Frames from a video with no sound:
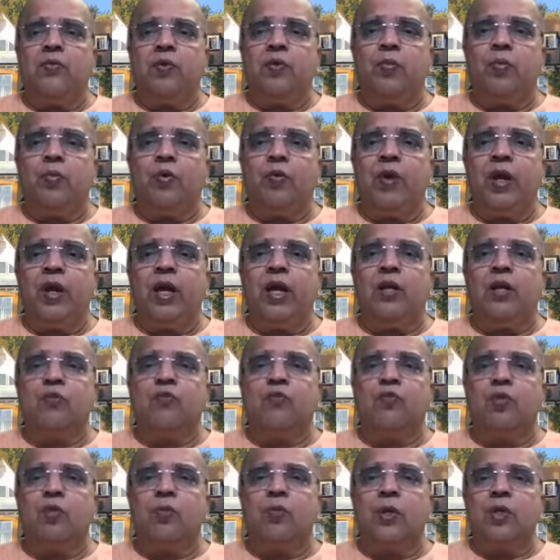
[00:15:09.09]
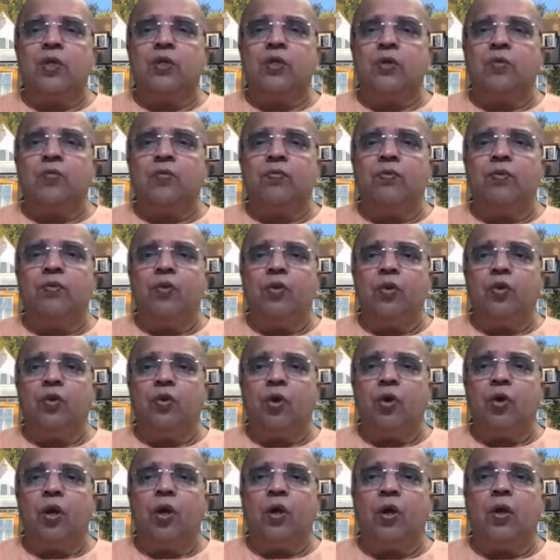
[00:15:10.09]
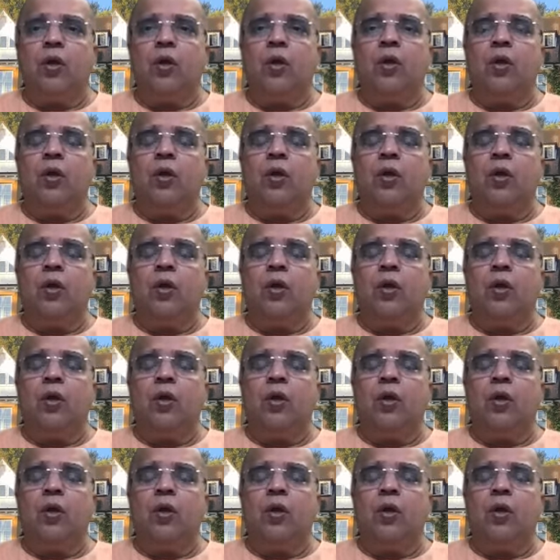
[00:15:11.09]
we provided so much of good thought